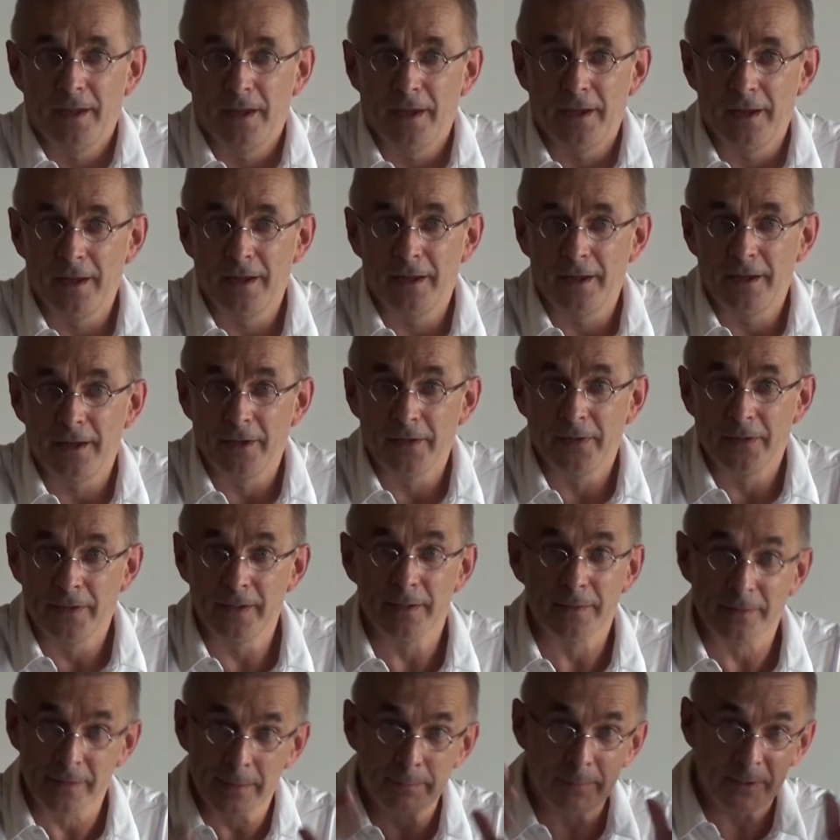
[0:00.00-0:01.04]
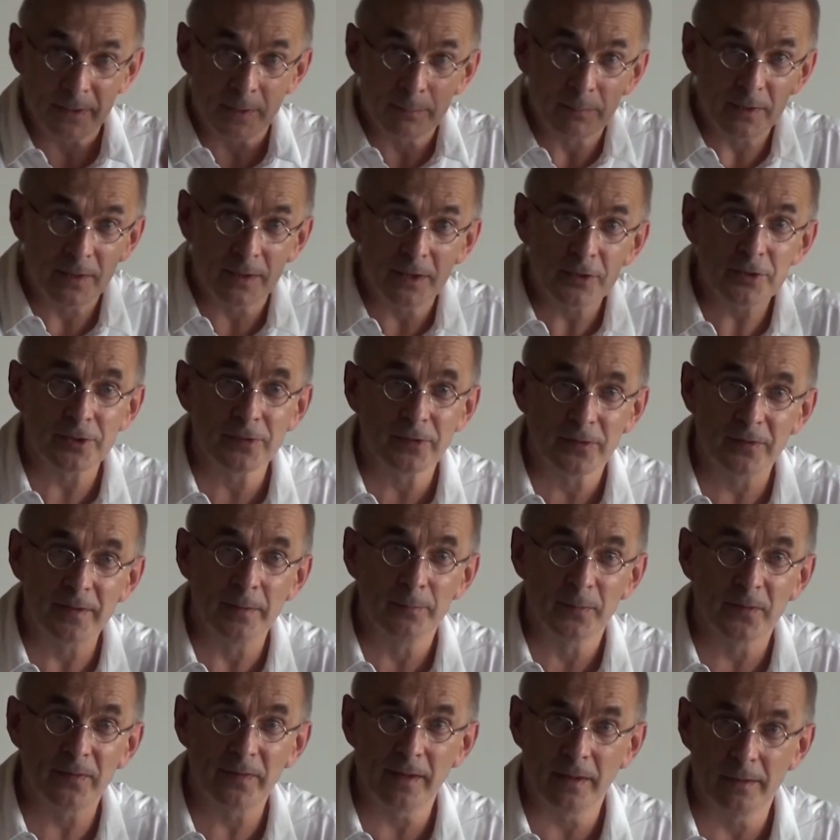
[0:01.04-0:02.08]
The mathematicians
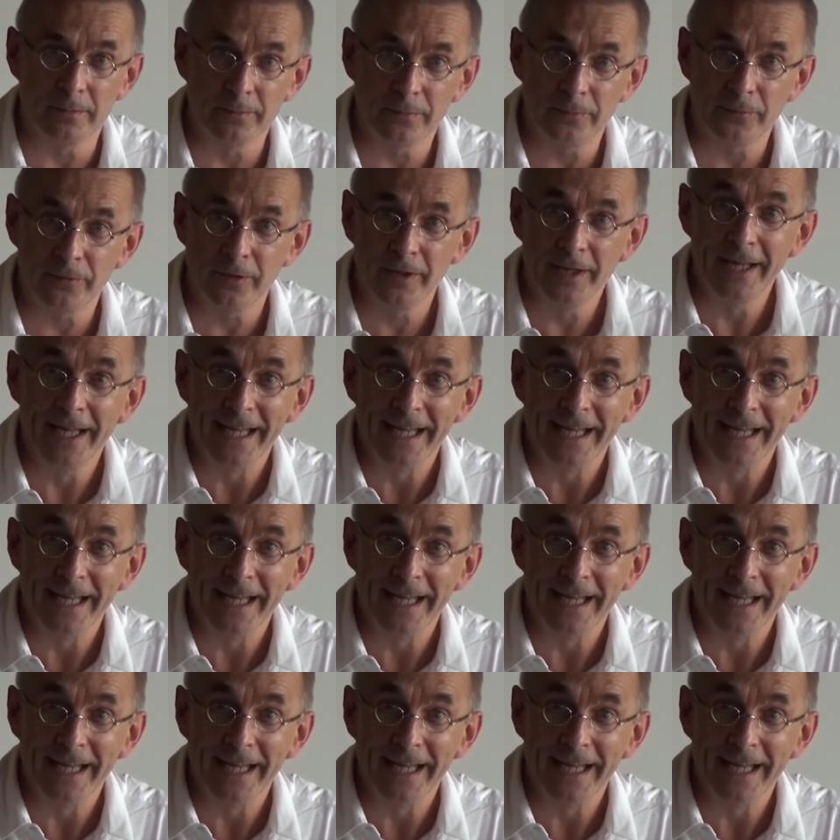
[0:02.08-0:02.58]
themselves